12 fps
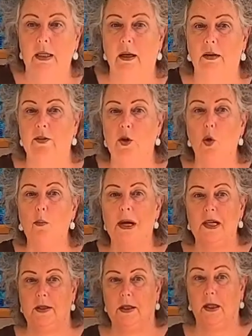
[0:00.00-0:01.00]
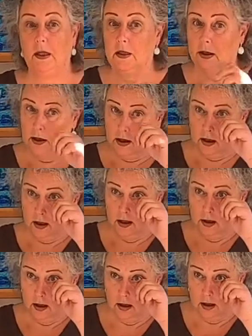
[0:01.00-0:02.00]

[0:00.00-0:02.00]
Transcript: Now, if your masculine side